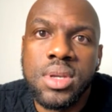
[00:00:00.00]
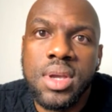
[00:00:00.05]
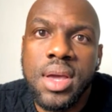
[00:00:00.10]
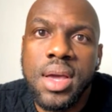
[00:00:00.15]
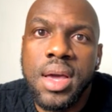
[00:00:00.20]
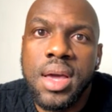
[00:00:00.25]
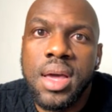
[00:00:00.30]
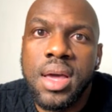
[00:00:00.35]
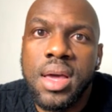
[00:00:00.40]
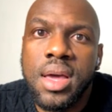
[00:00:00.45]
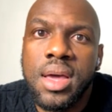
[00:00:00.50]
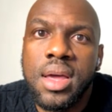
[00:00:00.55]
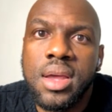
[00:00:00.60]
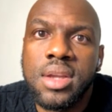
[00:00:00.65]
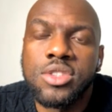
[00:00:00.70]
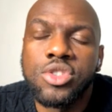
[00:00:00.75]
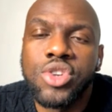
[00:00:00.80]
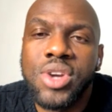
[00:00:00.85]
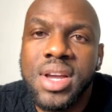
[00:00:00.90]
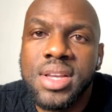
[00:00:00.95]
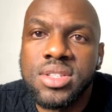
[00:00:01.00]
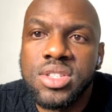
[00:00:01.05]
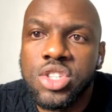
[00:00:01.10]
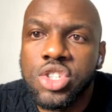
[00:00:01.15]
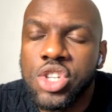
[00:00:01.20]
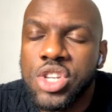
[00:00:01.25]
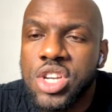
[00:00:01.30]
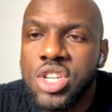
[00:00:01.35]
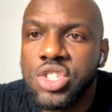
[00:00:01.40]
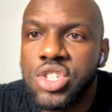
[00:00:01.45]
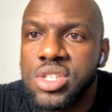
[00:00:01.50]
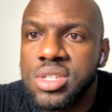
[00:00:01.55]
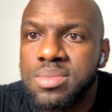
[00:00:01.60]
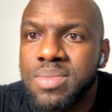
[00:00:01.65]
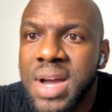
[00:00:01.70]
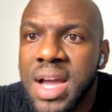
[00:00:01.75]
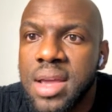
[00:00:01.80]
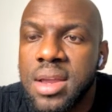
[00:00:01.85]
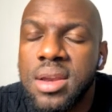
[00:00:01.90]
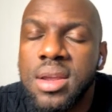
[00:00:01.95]
and tries to change his
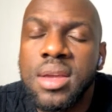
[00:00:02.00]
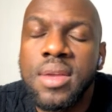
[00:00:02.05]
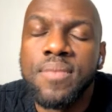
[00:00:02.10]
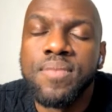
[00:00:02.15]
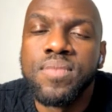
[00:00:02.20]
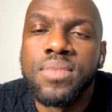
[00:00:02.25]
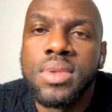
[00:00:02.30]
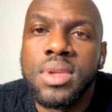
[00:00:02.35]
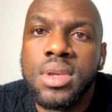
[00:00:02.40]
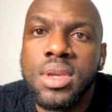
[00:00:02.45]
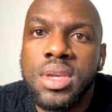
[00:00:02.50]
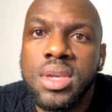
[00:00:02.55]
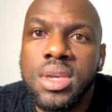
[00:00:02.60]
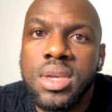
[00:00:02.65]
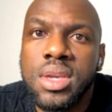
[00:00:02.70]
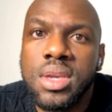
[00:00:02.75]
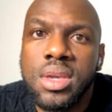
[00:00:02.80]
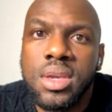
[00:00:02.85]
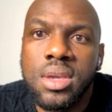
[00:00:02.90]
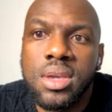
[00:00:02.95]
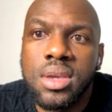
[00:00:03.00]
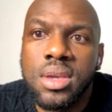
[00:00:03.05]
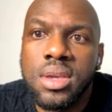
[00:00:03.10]
mind, he's